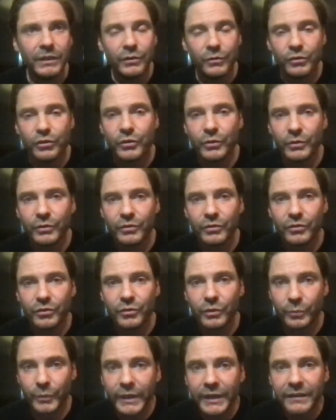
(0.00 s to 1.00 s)

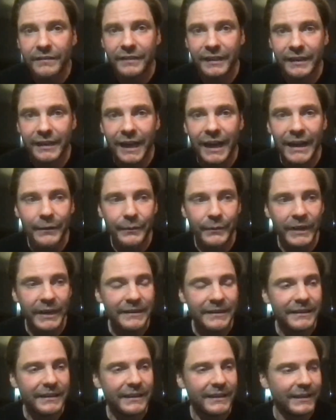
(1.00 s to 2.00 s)
should read, that I
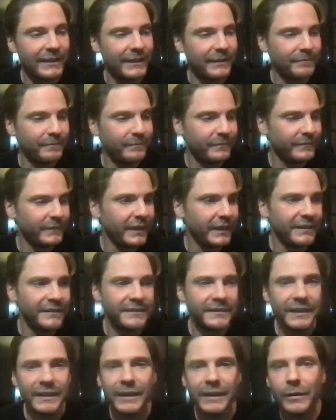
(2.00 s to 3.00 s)
read, like
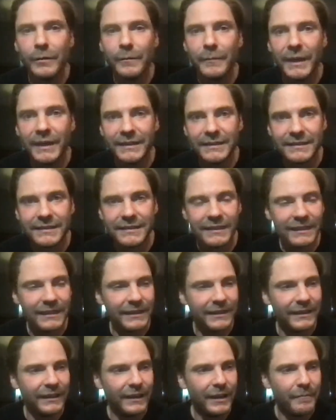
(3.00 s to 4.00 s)
Sidney Lumet's
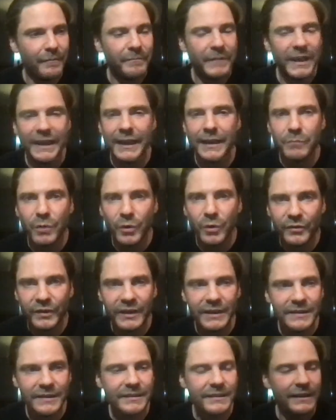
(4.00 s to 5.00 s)
Making
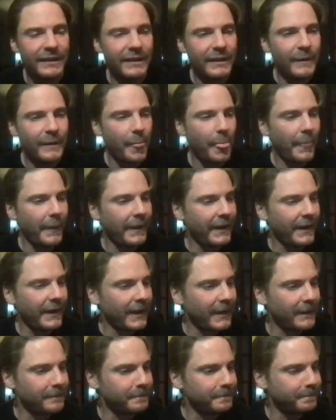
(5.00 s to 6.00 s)
Movies,
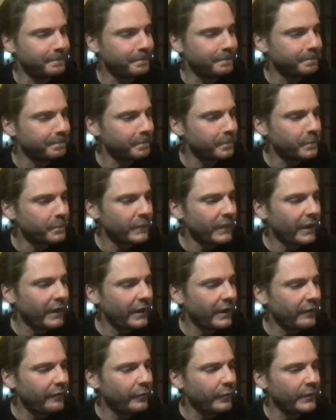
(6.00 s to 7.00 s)

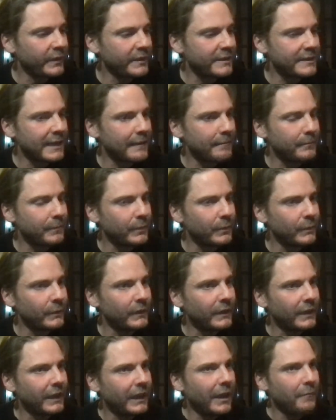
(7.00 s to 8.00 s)
for
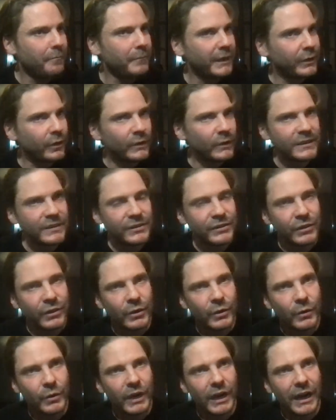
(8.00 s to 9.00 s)
example. But
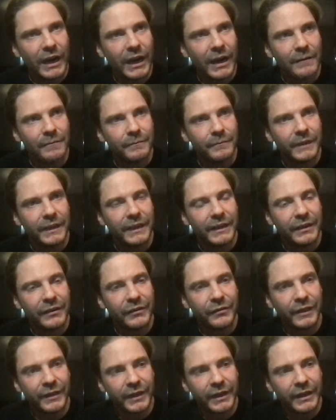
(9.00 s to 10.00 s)
also, it is
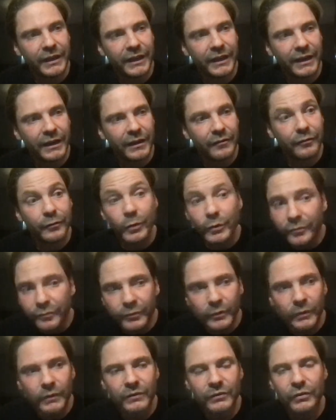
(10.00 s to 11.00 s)
very
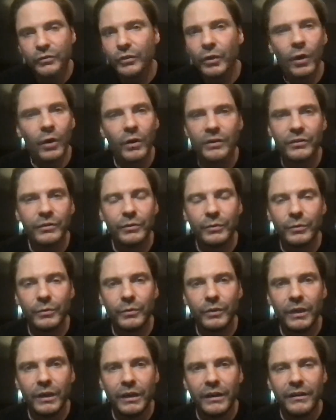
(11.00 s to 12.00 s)
fruitful to talk
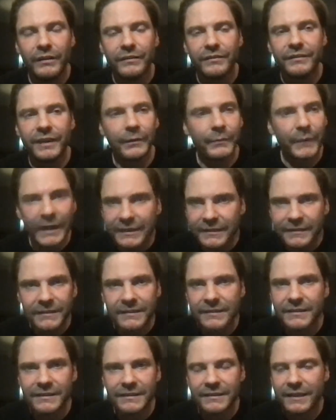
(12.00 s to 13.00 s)
to
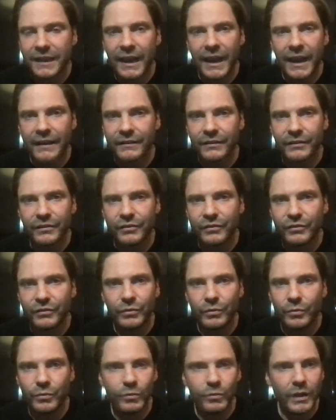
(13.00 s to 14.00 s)
directors and
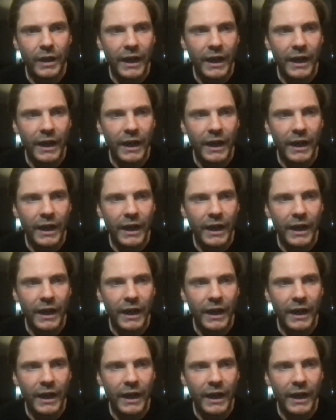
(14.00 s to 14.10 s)
to